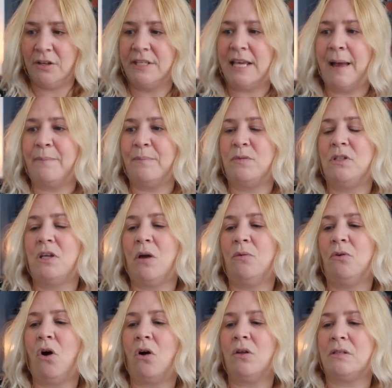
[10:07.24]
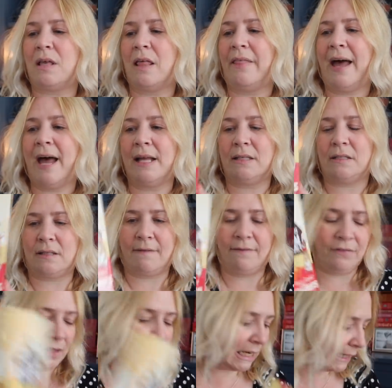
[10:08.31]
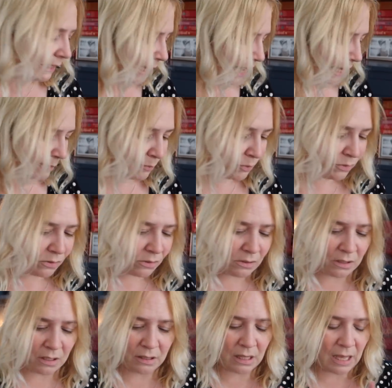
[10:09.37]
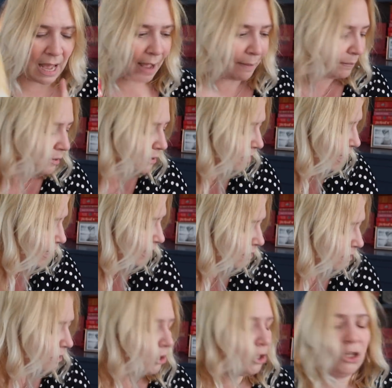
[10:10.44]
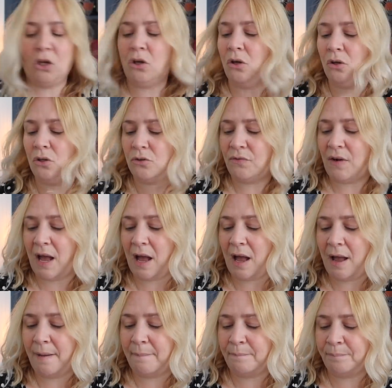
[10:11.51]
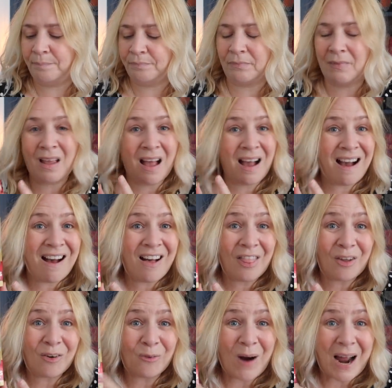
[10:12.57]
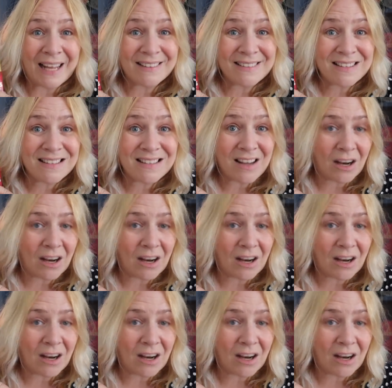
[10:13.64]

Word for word: Yep, so got that for the little animals. The hamster isn't a huge fan. The rats